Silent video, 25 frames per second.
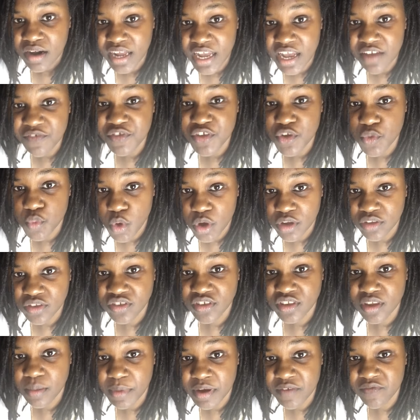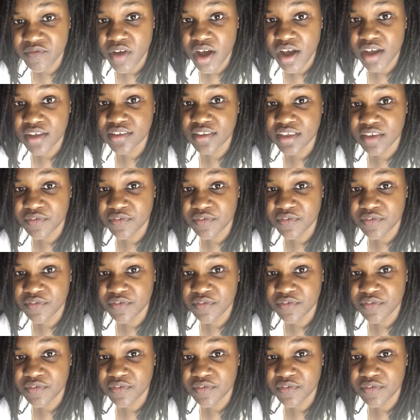If you want some advice,